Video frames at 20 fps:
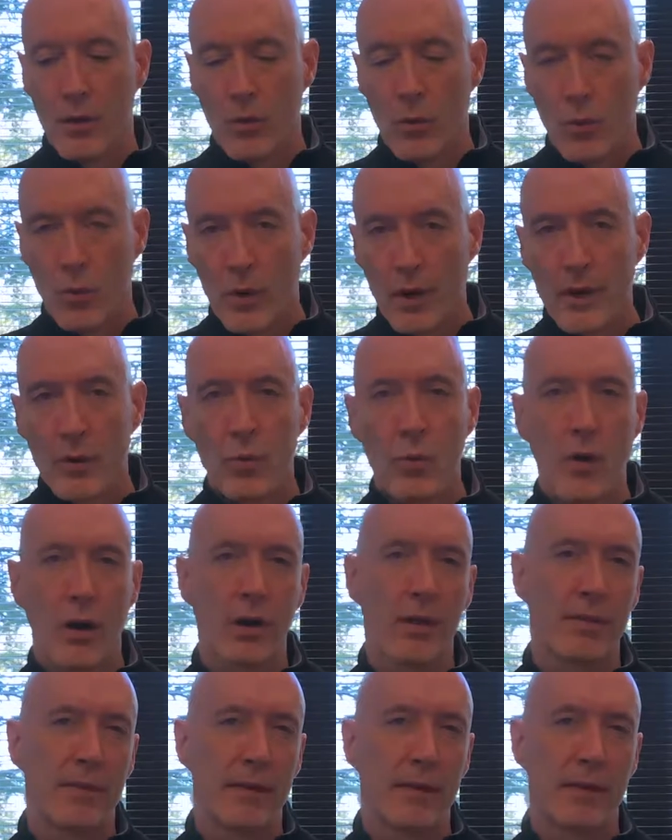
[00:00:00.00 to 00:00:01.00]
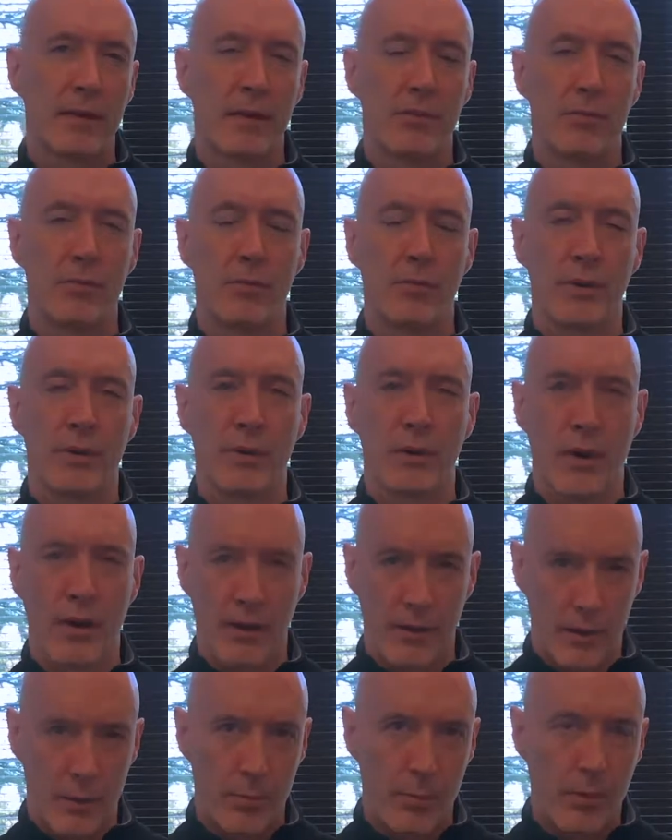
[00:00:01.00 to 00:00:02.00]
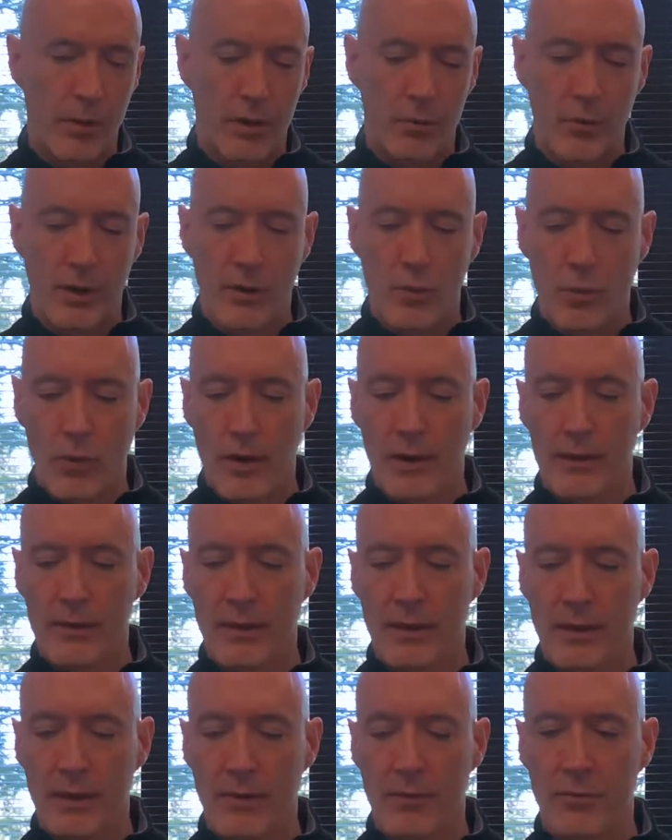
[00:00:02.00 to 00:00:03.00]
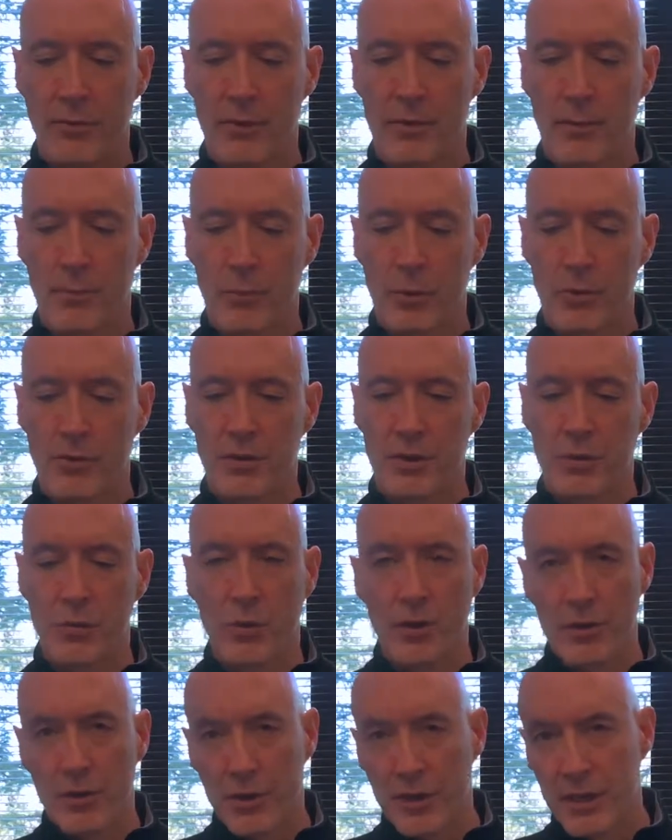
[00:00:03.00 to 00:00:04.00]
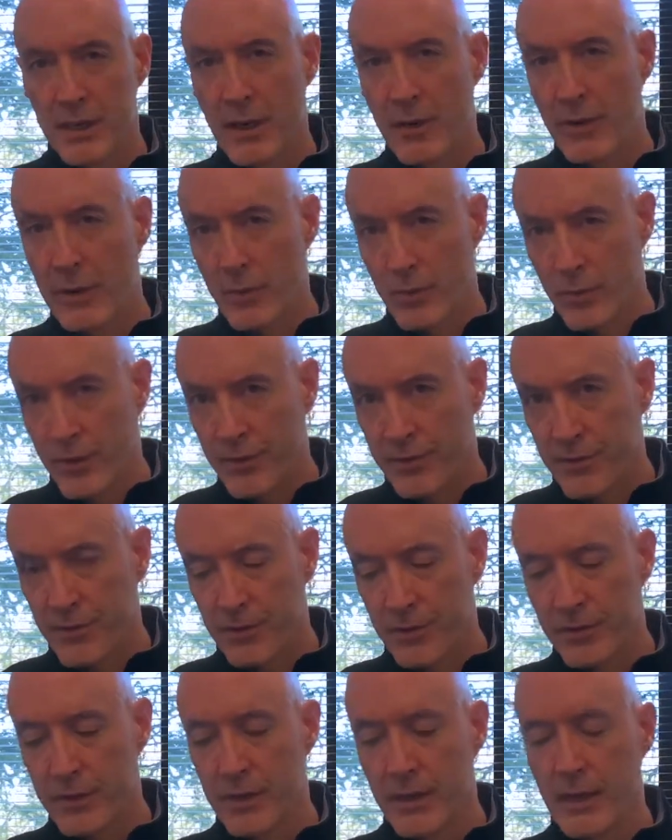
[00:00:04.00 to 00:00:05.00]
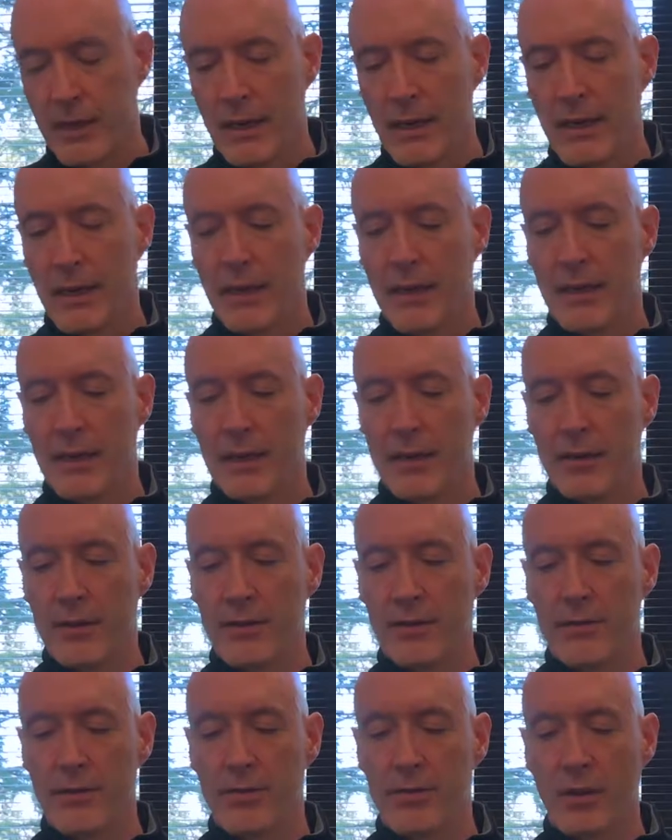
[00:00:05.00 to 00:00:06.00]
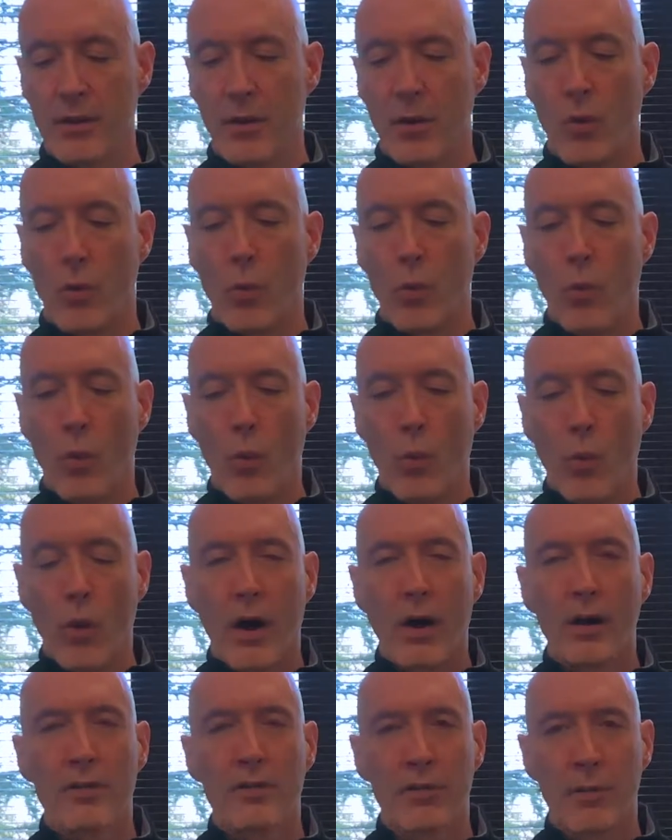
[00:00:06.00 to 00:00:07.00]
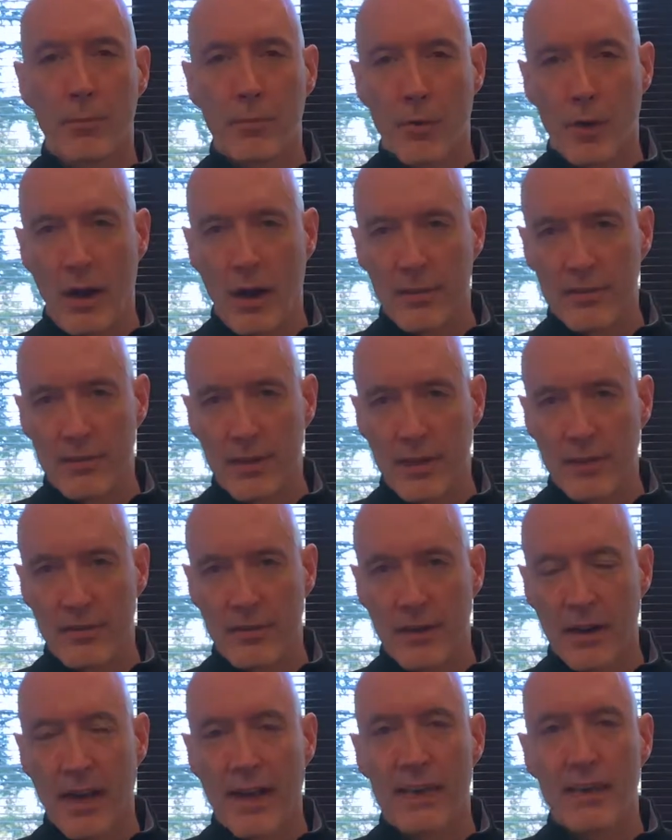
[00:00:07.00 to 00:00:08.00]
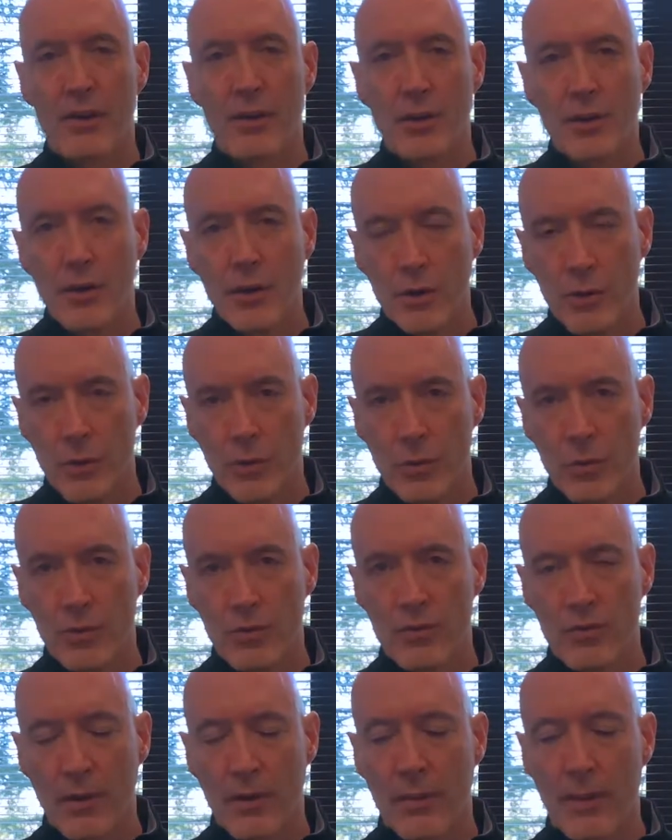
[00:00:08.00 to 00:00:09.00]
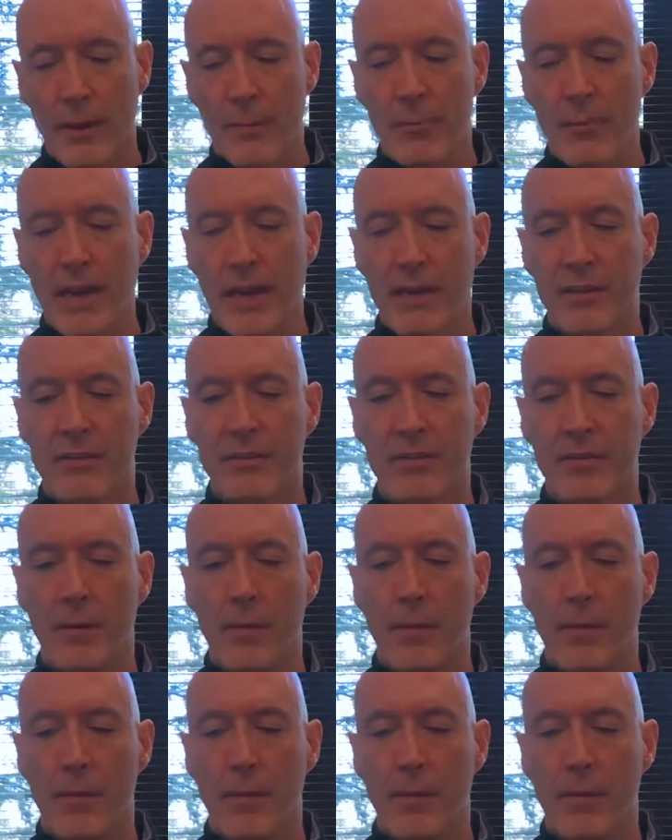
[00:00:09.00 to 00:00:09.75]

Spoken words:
What you want to think of with an audiobook, what you want to think of with a project where you're sharing research, is what is the process that I can use that makes